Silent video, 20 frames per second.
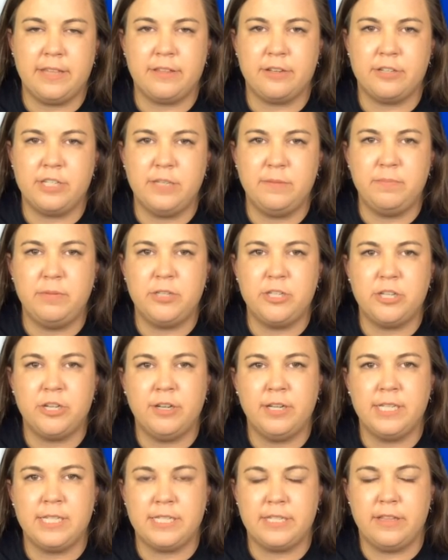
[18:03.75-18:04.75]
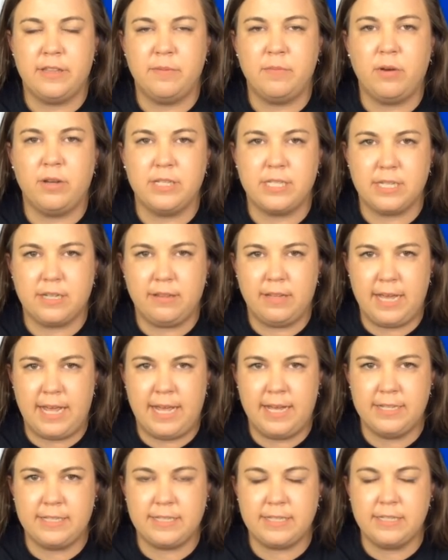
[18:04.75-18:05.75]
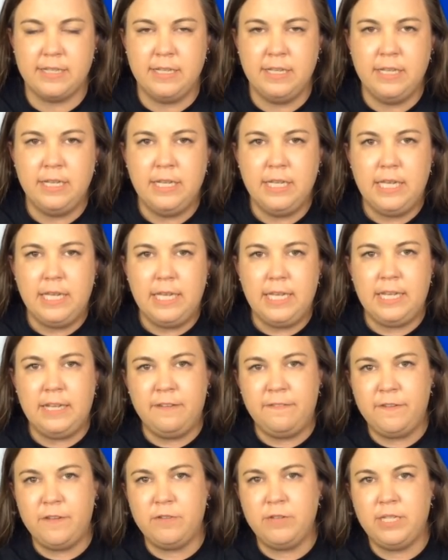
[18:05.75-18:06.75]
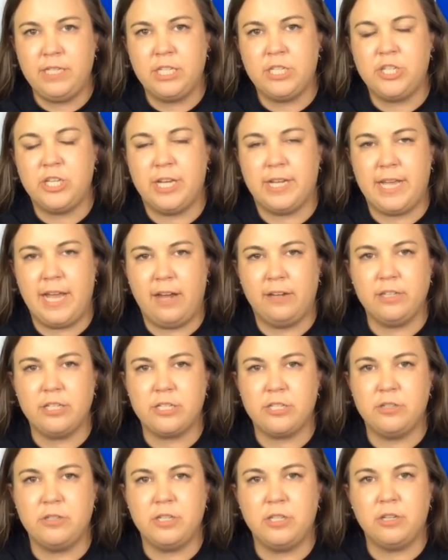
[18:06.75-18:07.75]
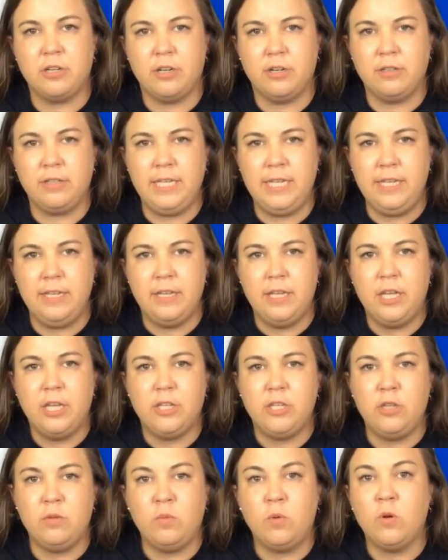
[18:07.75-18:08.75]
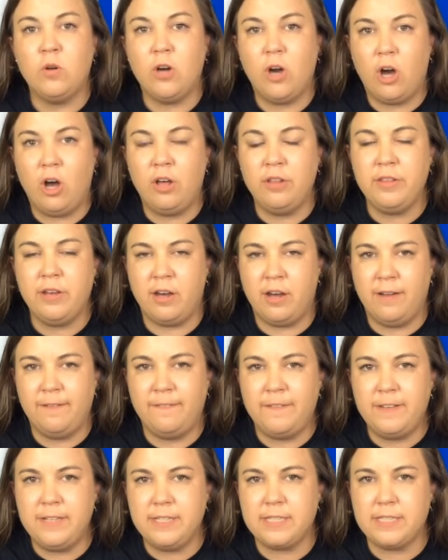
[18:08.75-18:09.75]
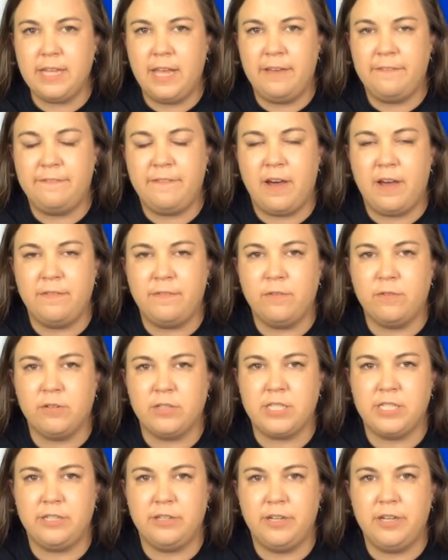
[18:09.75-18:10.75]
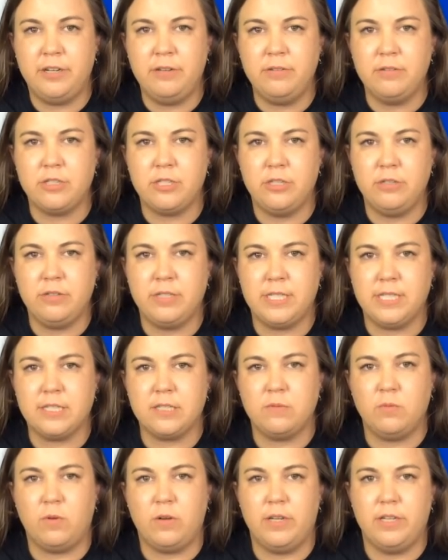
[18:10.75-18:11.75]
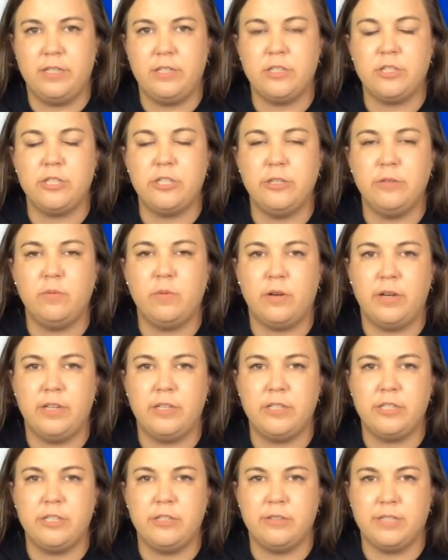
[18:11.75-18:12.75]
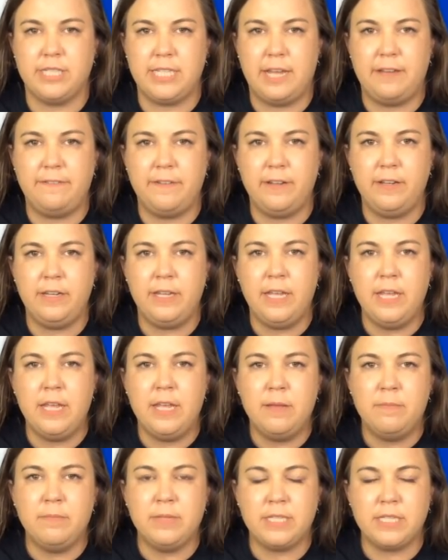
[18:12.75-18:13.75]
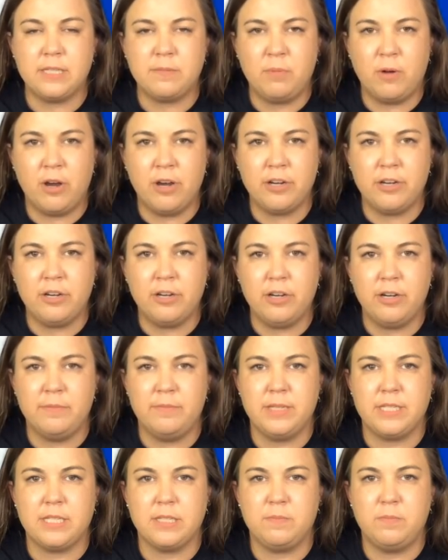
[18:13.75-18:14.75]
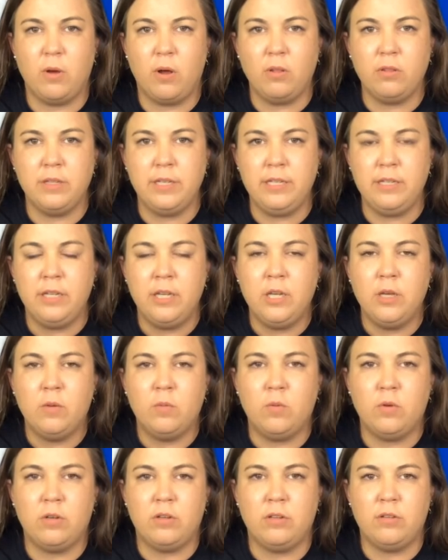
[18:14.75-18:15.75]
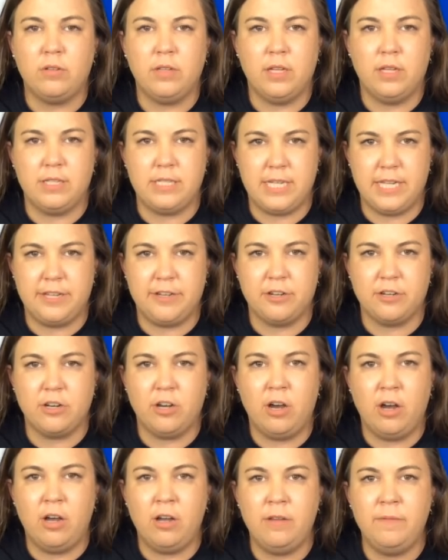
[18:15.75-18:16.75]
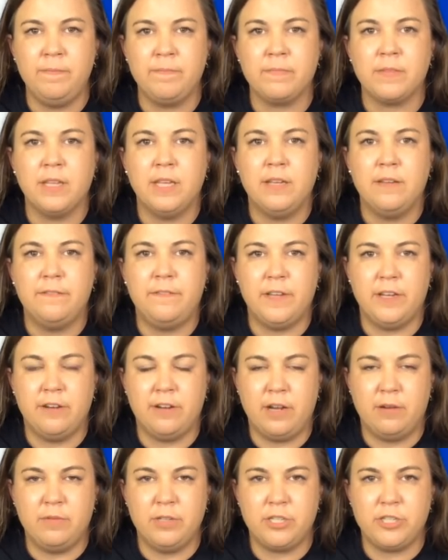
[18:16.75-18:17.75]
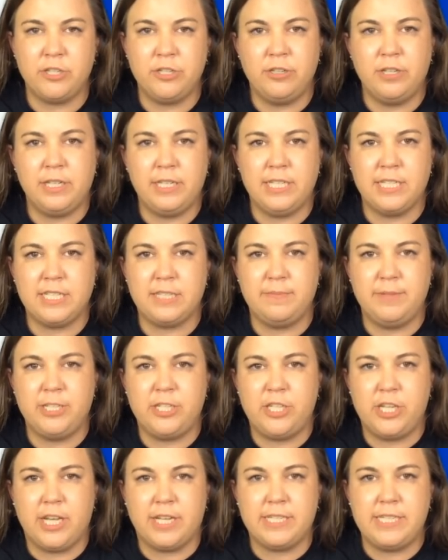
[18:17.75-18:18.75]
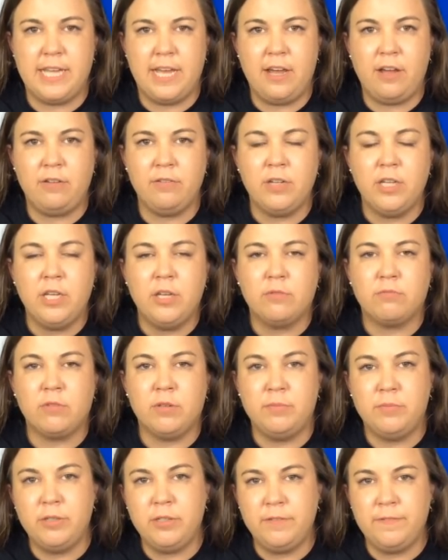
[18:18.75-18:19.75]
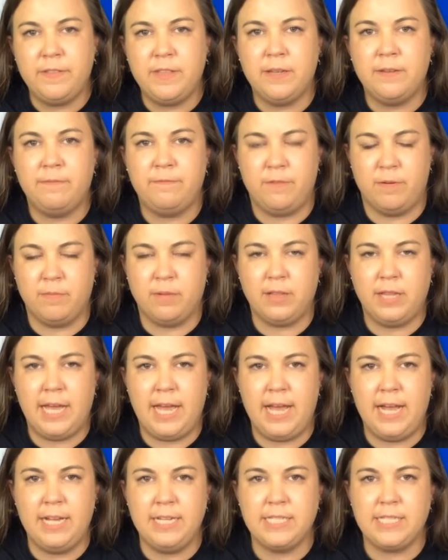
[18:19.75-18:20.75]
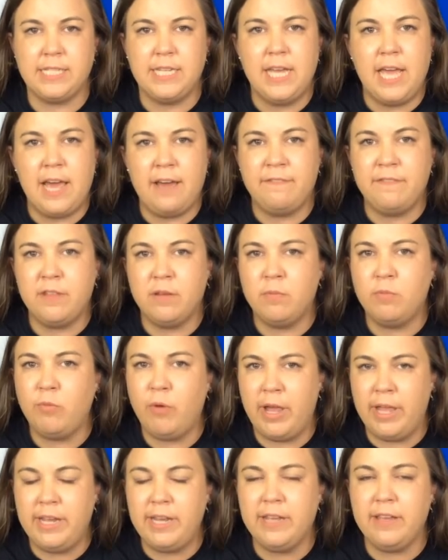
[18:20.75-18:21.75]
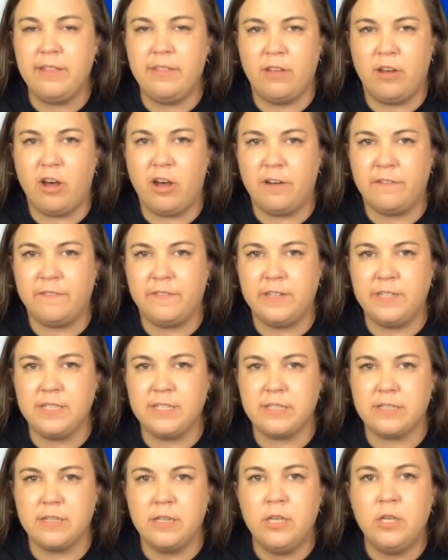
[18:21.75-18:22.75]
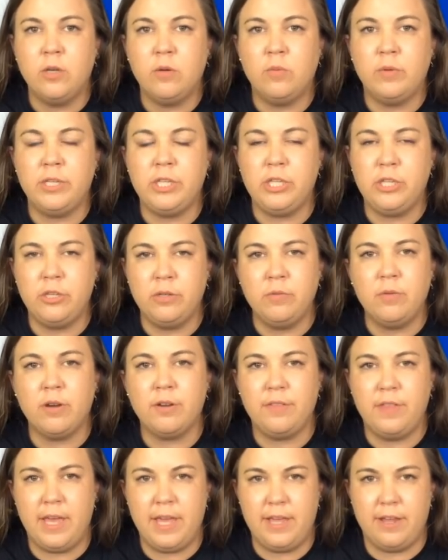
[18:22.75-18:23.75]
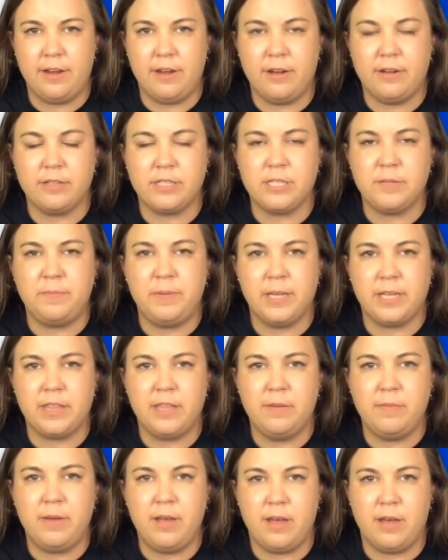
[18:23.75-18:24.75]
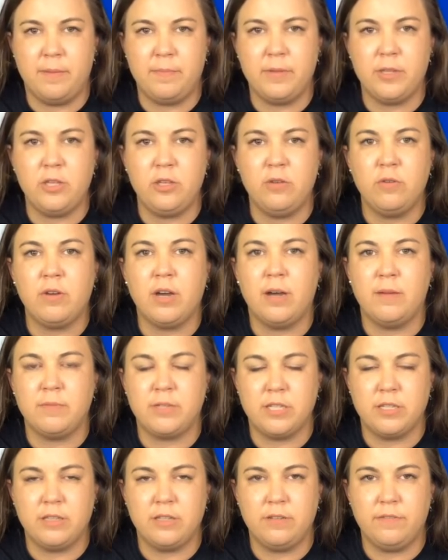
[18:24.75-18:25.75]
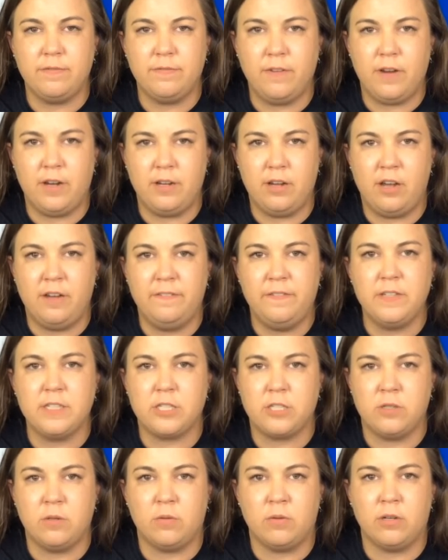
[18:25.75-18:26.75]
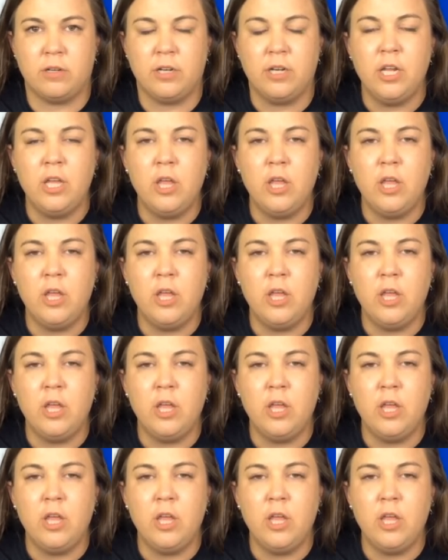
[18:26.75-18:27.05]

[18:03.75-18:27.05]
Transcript: their temperature, and send them on to class. If you need to check out a student early, you will call the office at 540-261-2127. Mrs. Barger or Mrs. Boland will take your call, figure out which student needs to be checked out, remove them from class, have them waiting in the office. When you are there to pick them up, you come to the front office door,